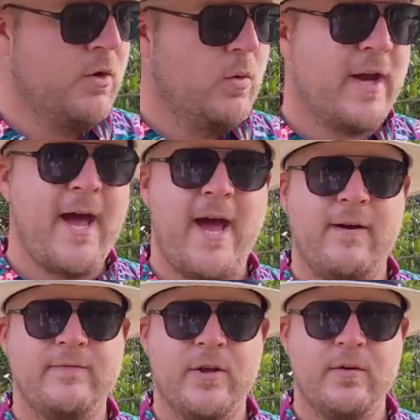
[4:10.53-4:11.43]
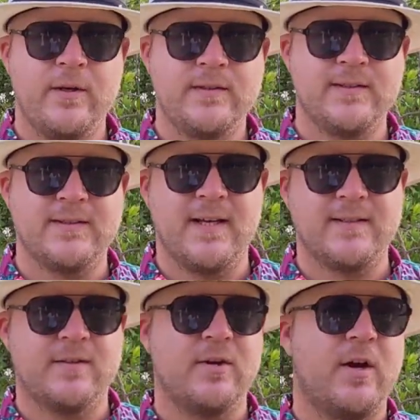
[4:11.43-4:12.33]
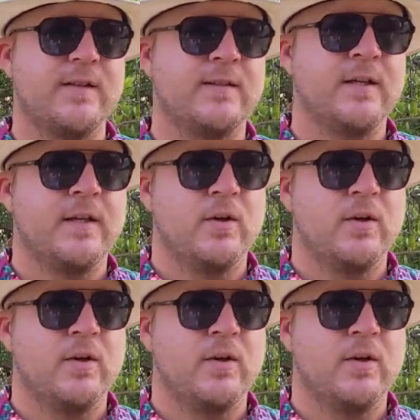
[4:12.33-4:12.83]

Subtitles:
What I have noticed is there's a nice